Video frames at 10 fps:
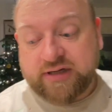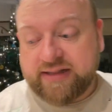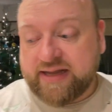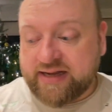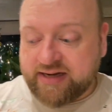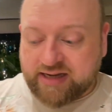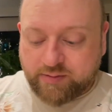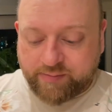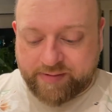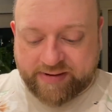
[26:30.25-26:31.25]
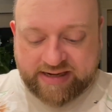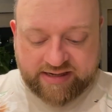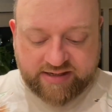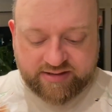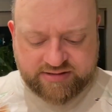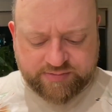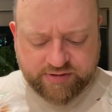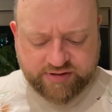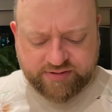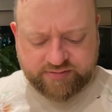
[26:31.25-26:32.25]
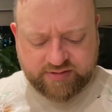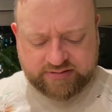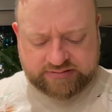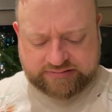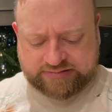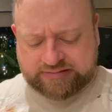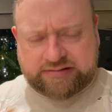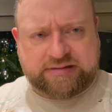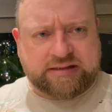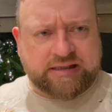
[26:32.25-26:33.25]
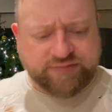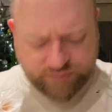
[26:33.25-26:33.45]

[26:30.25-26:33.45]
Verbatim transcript: And then I will be back tomorrow after